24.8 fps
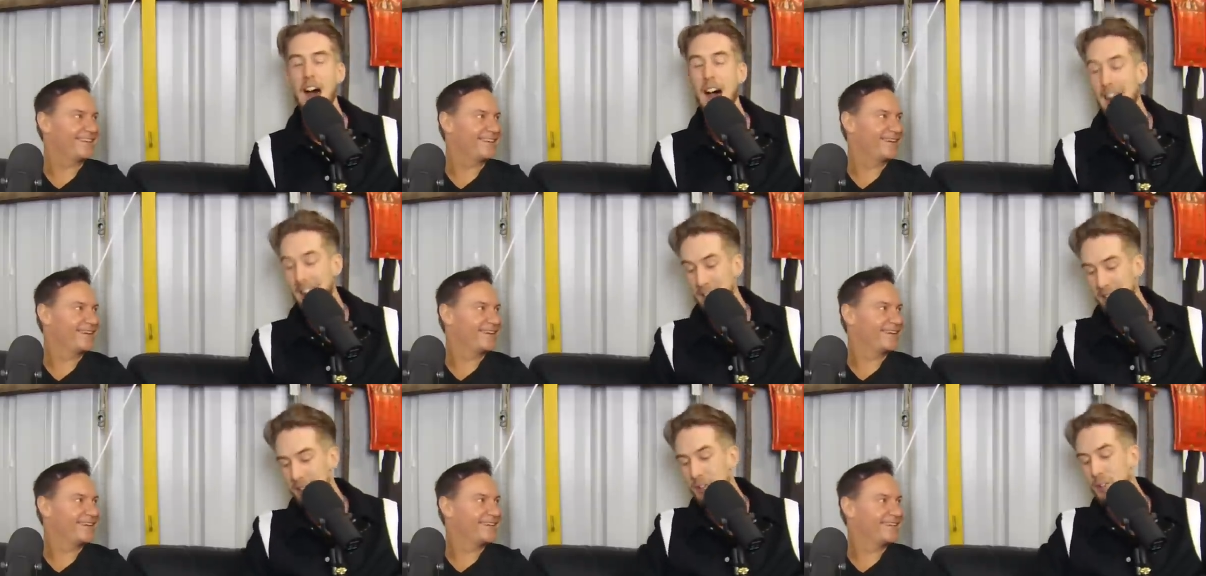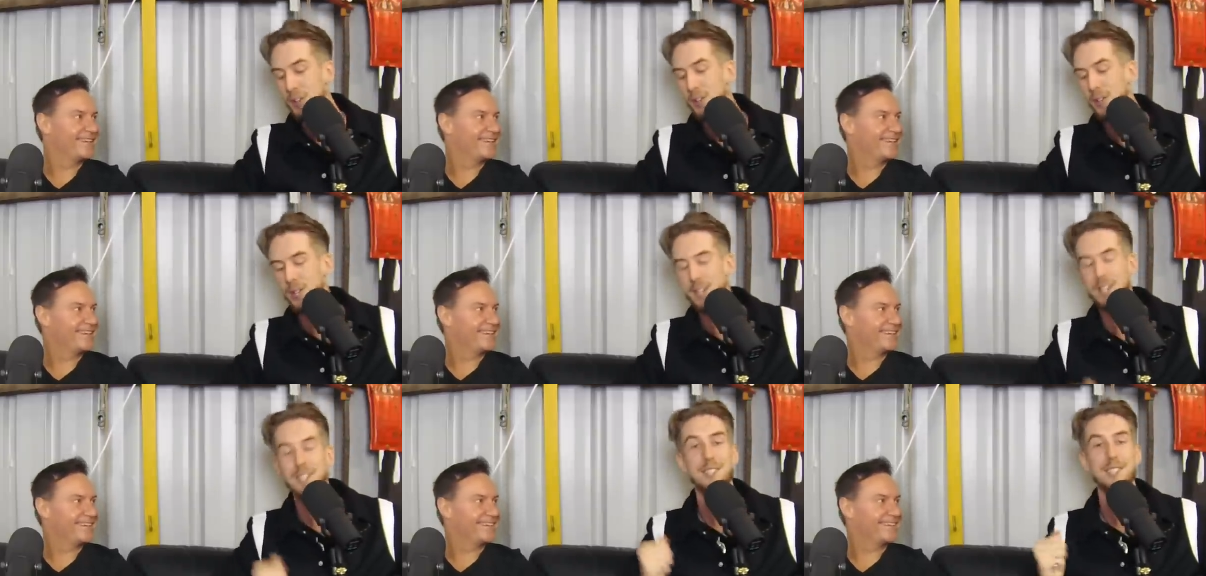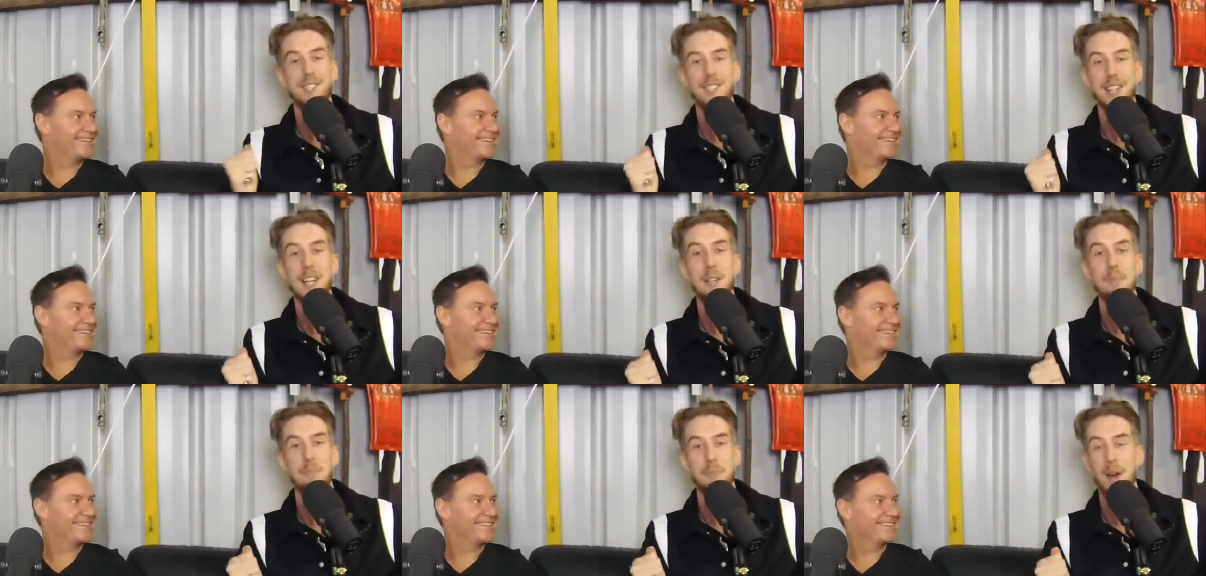Speaker 1: Undo your
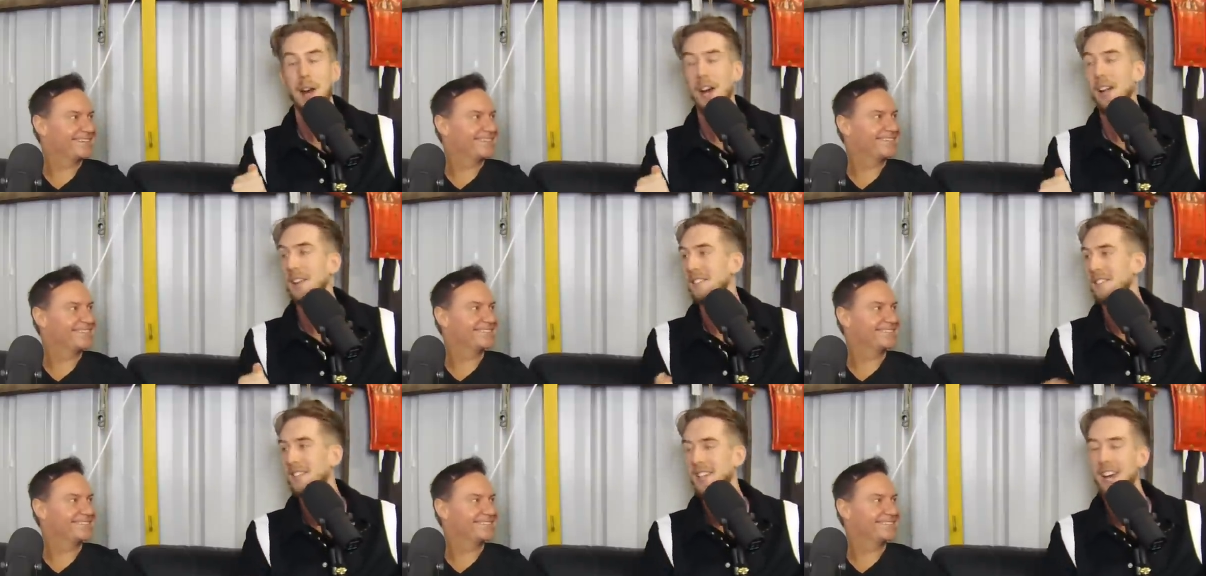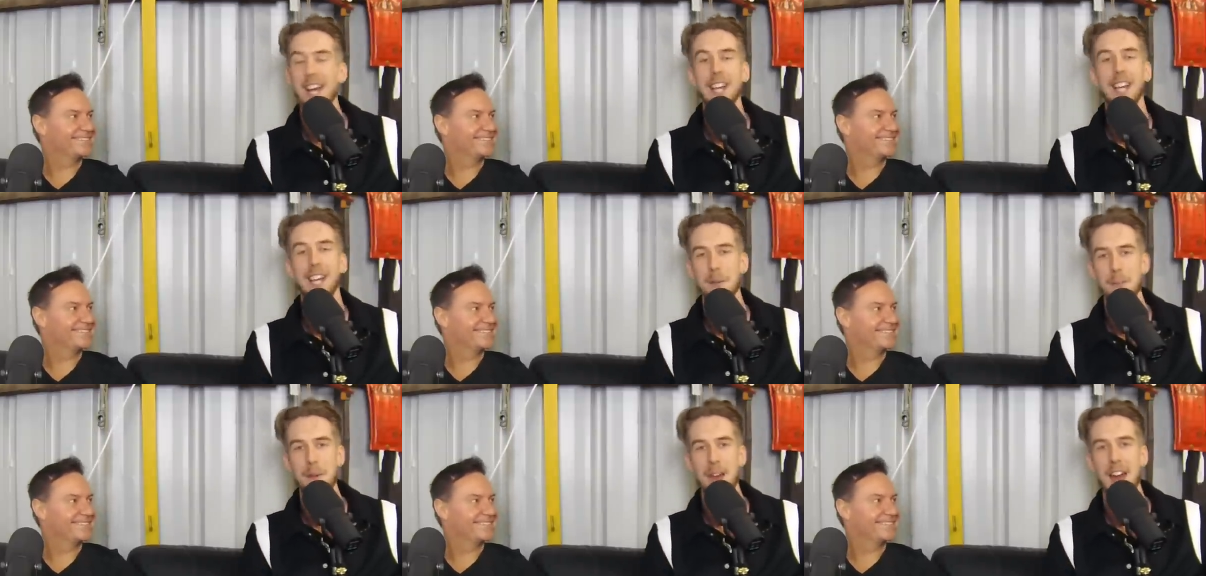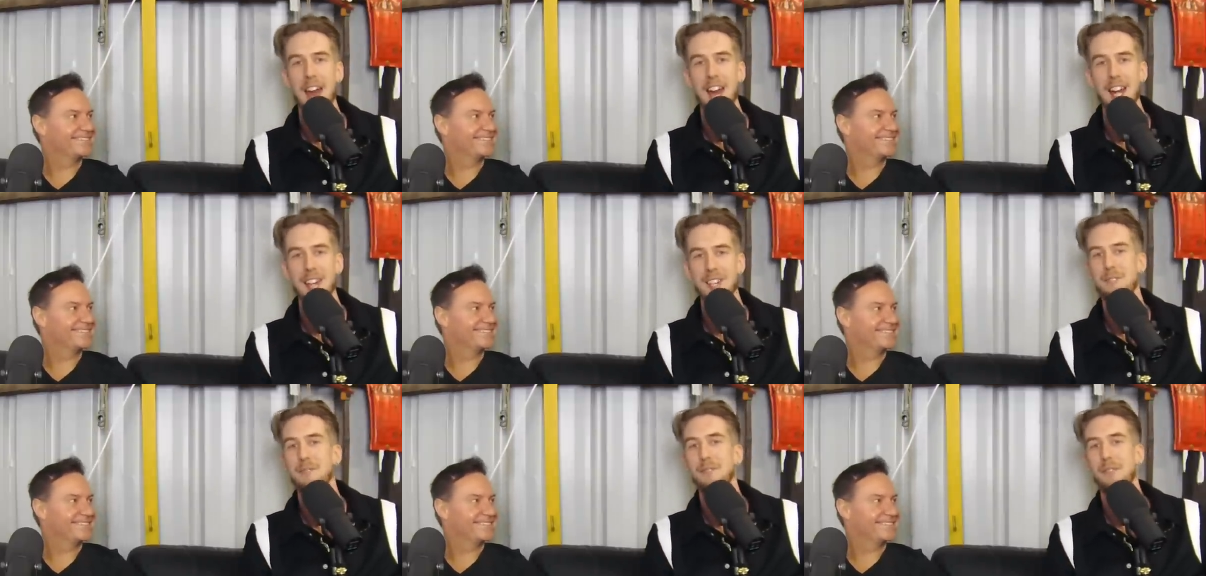seatbelt and take him
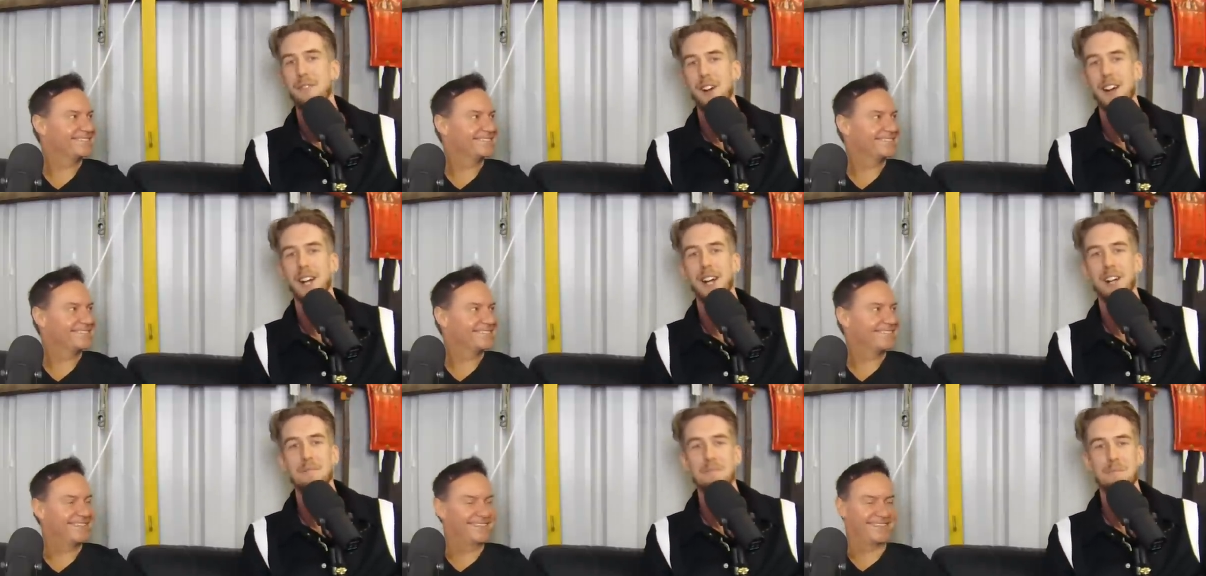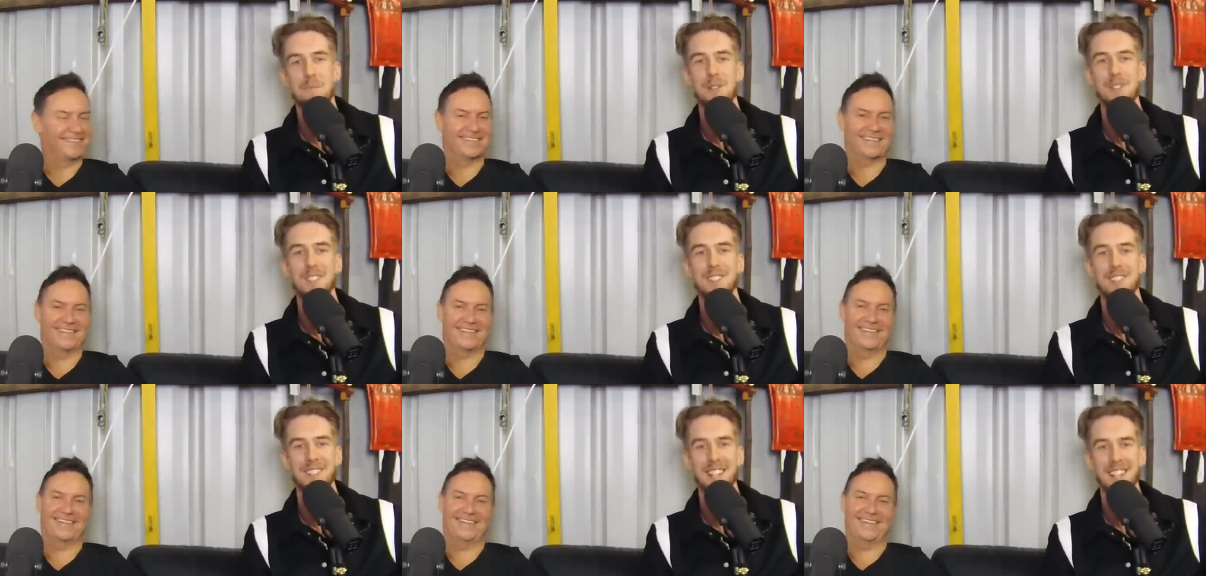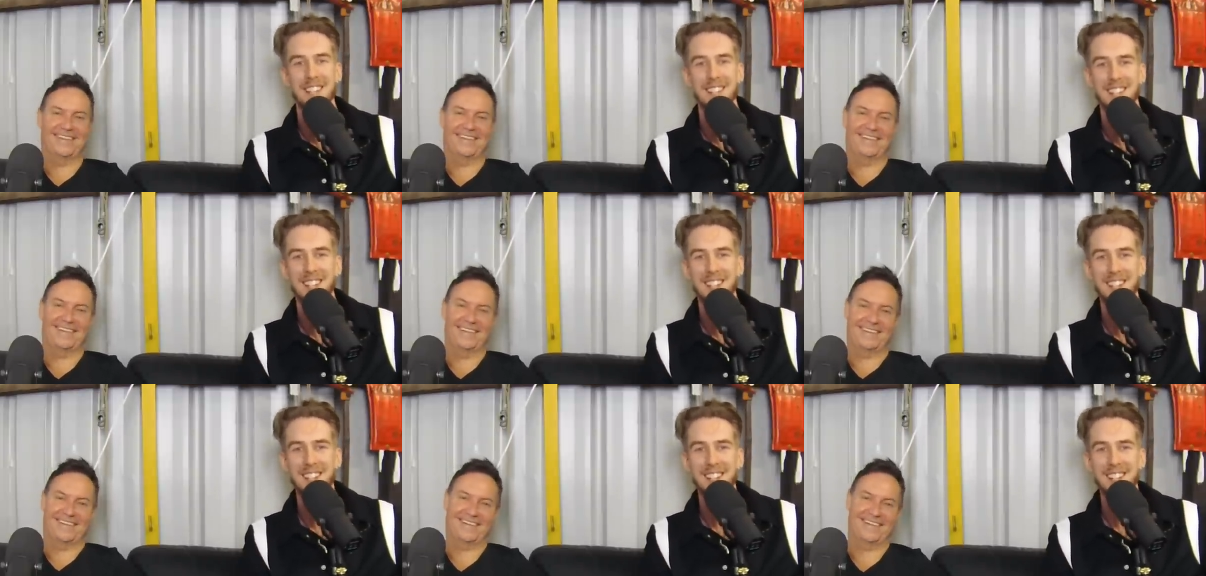out, you fucking
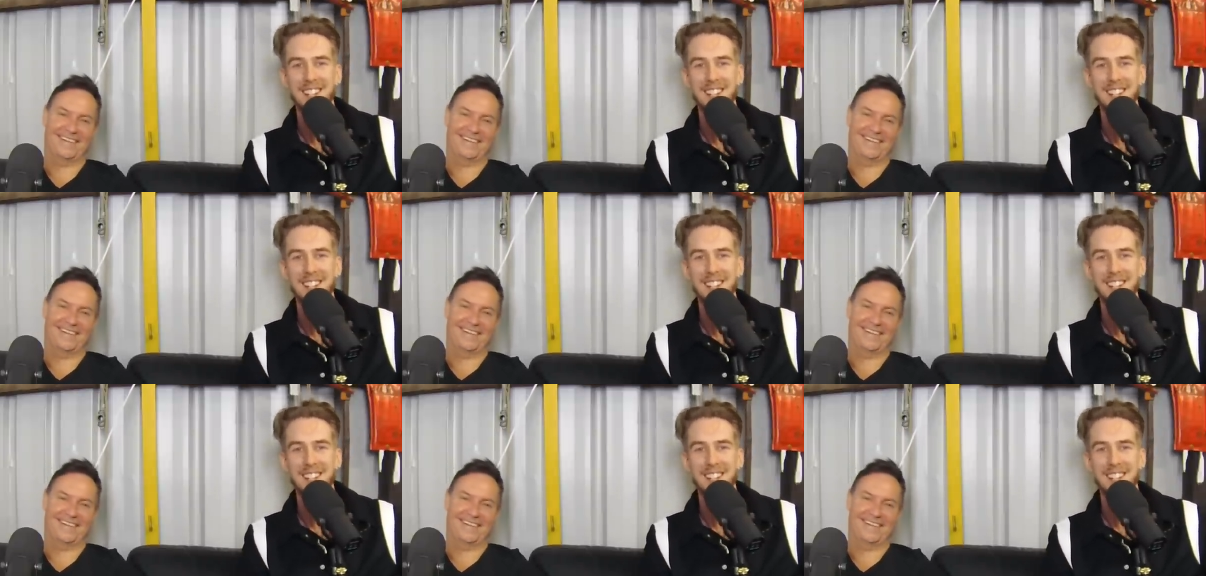pussy.